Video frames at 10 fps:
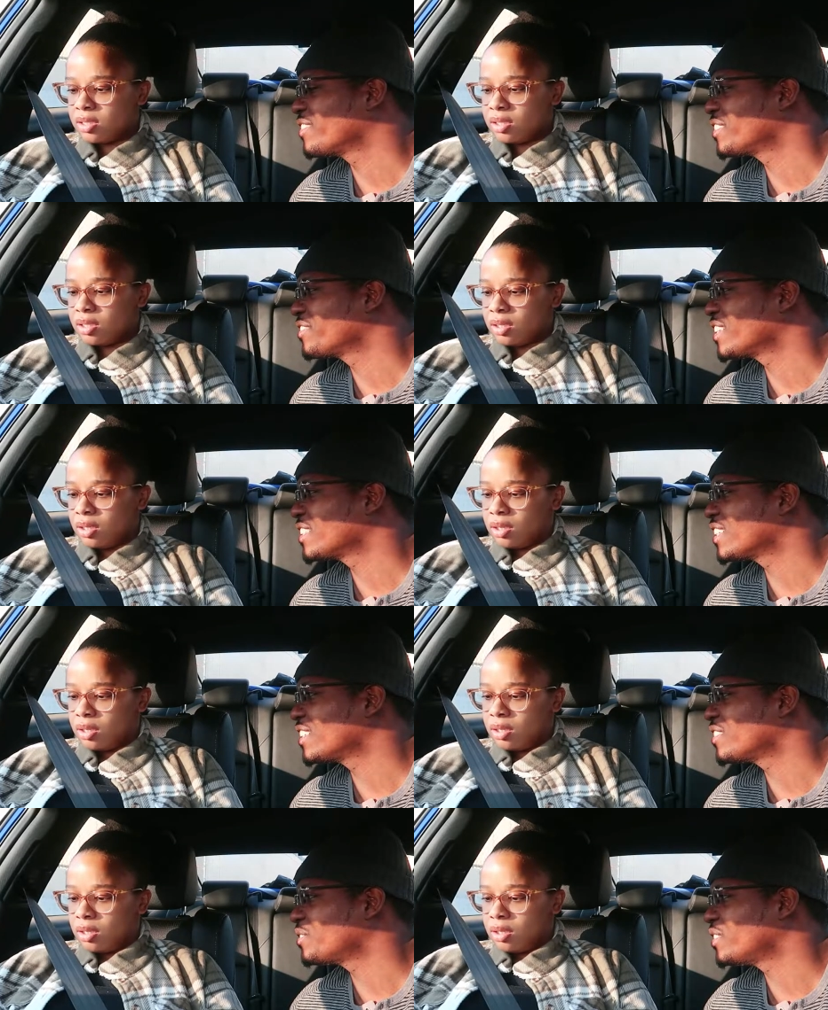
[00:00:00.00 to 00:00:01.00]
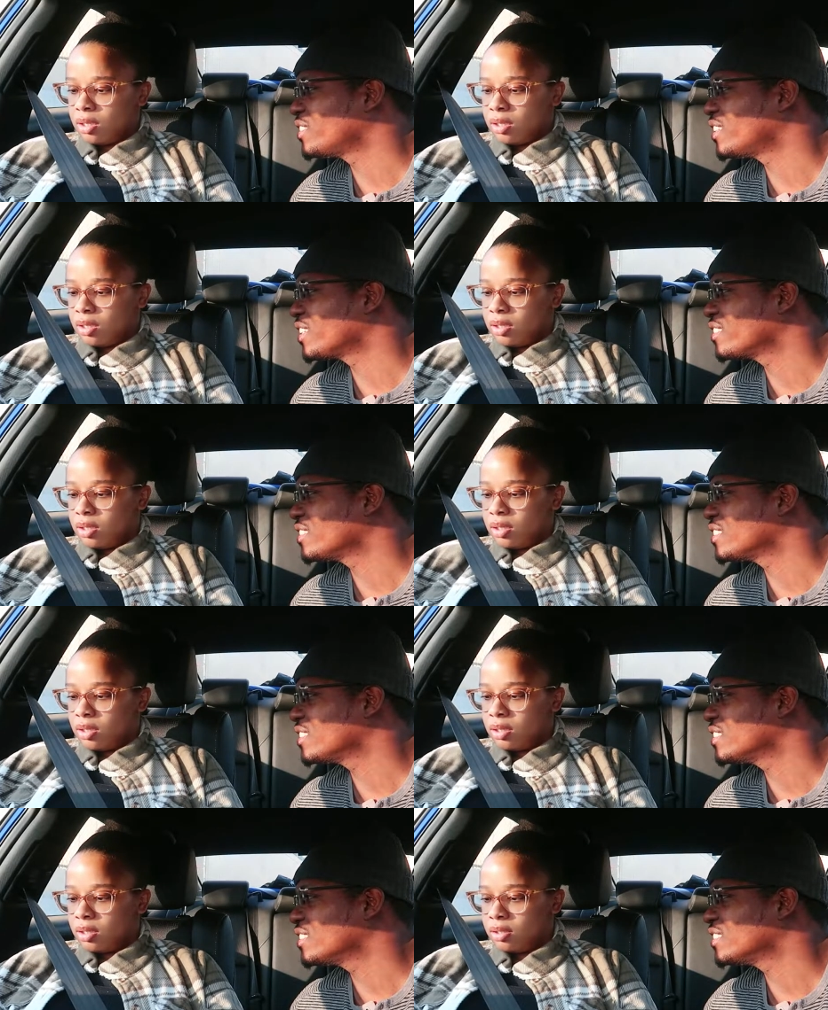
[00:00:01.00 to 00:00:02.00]
Speaker 1: What if we're not together no more? Like crazy
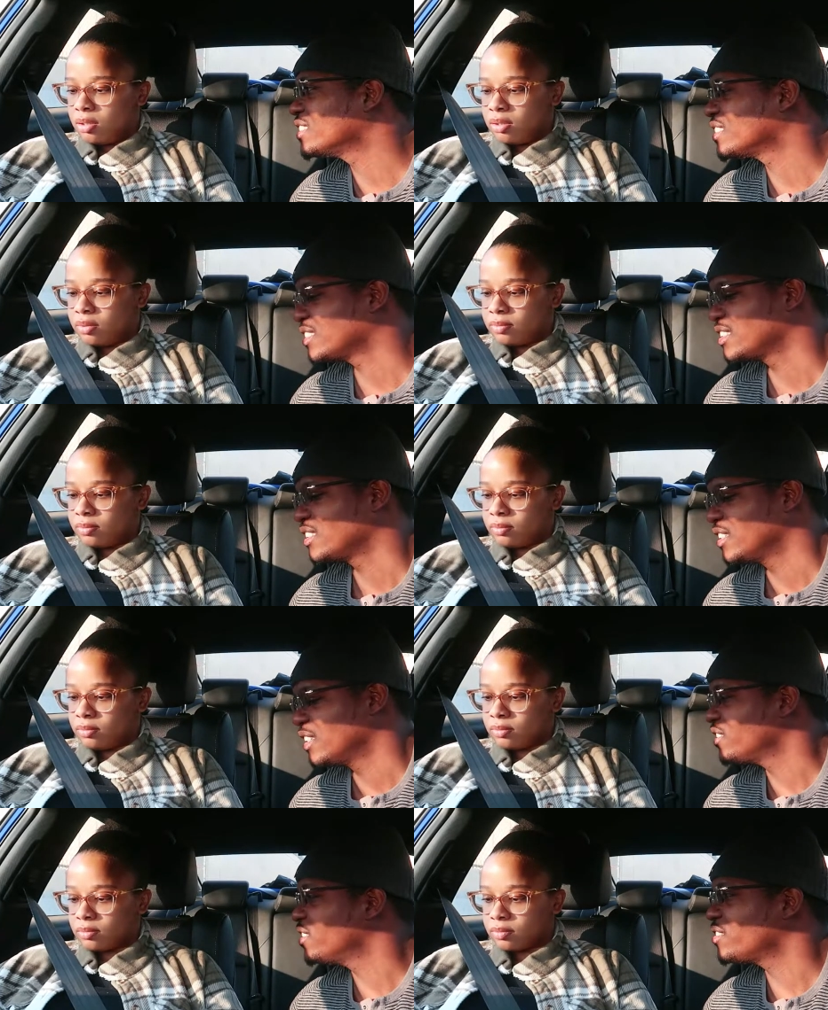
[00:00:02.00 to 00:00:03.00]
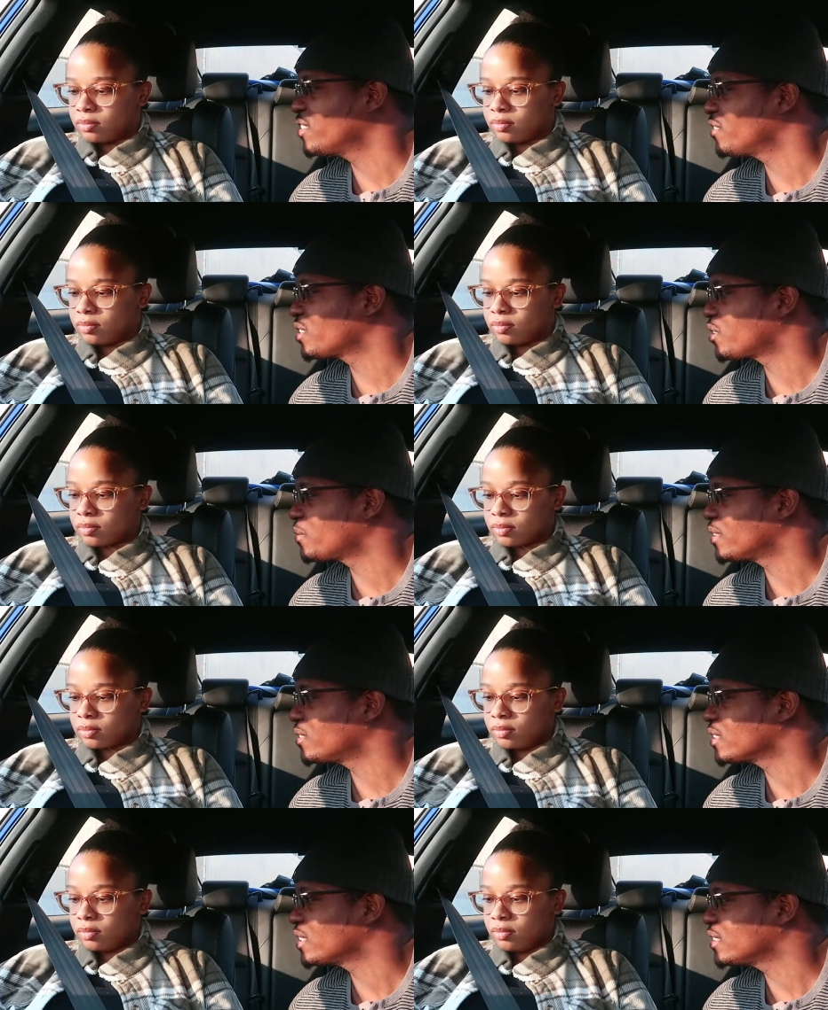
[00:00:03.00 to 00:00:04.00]
shit. You know, you never thought about those
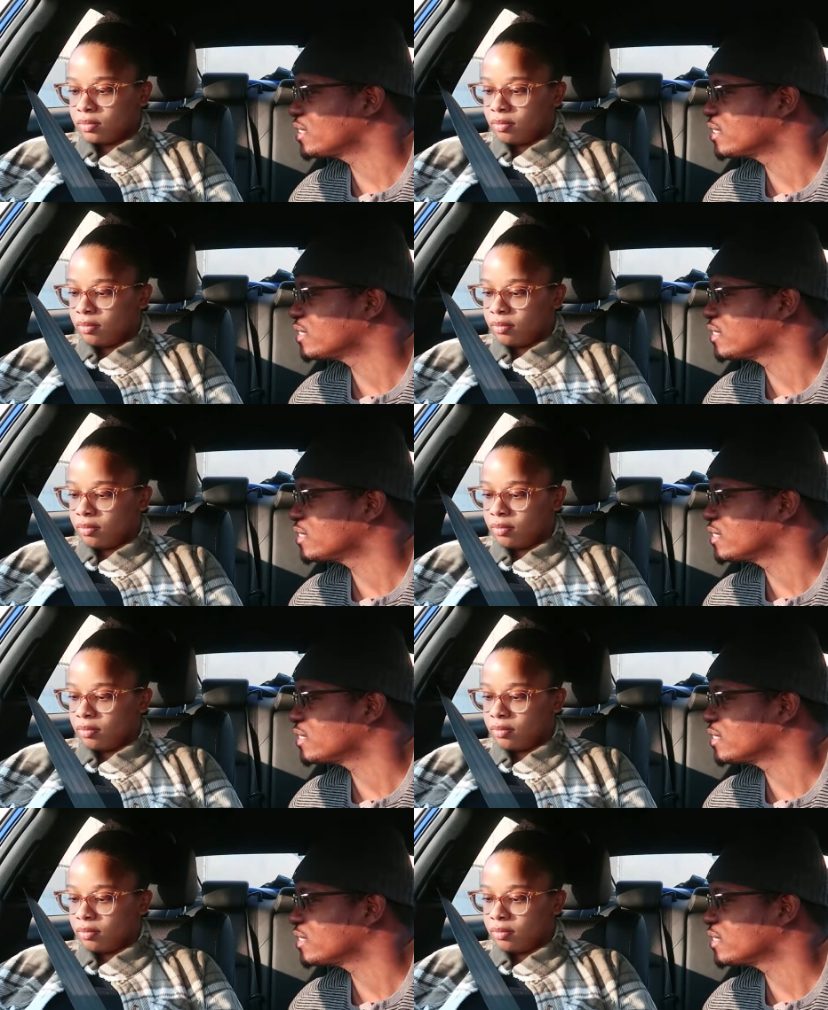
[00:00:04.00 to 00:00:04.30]
things?